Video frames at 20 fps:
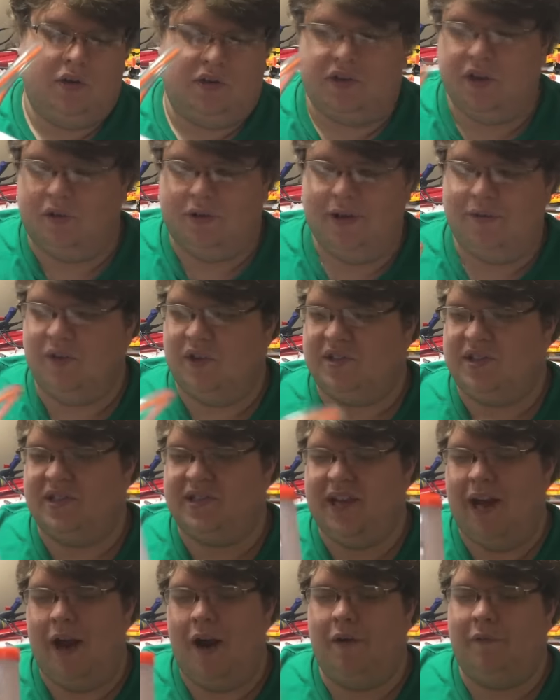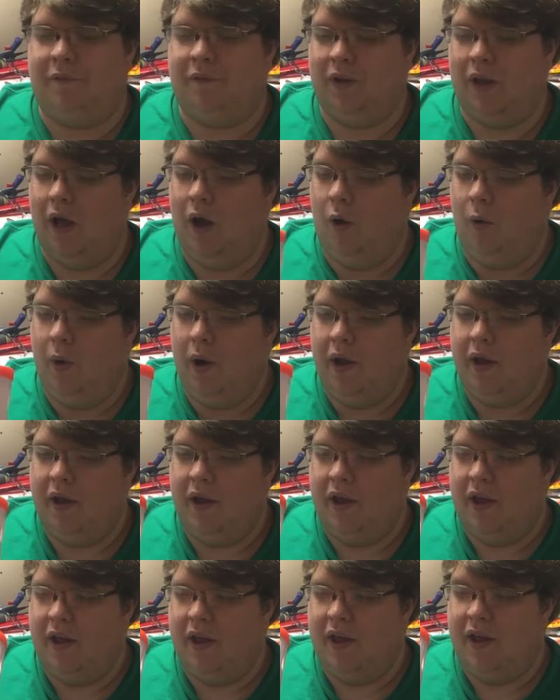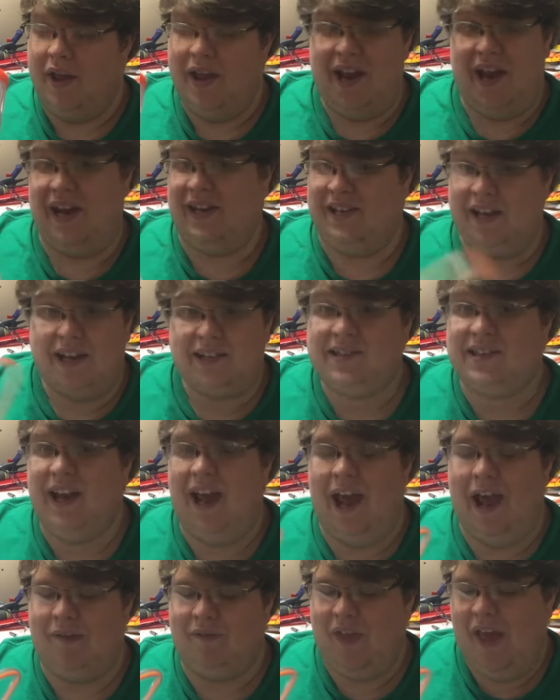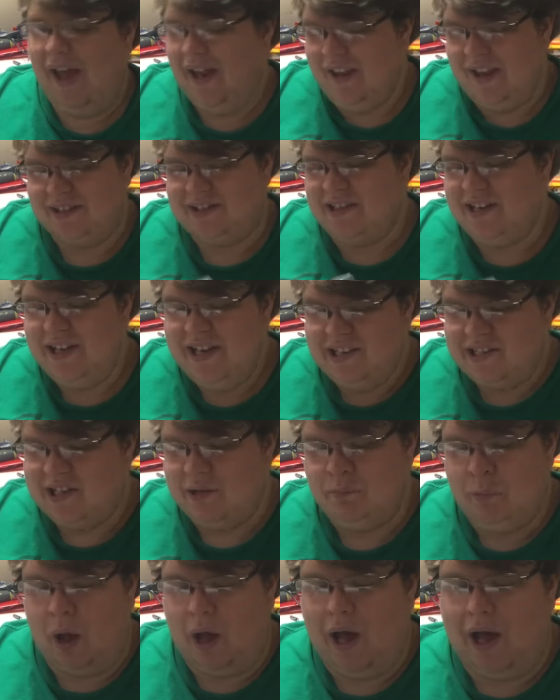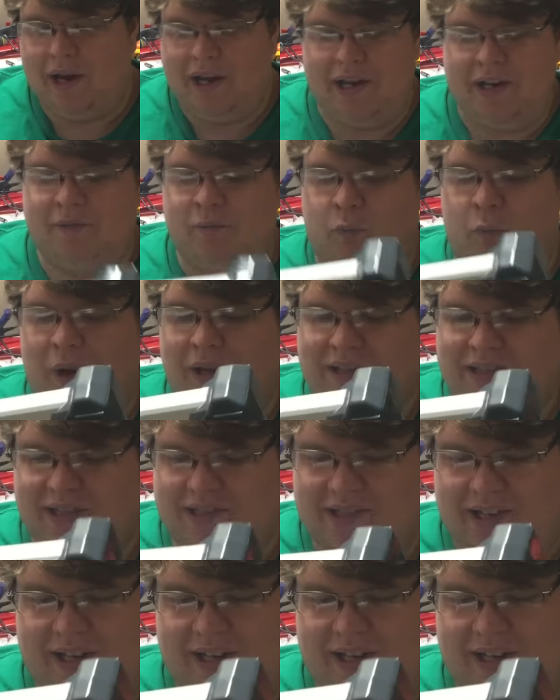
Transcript: delivers its airflow. It doesn't have that. That's an easy mod, and once it's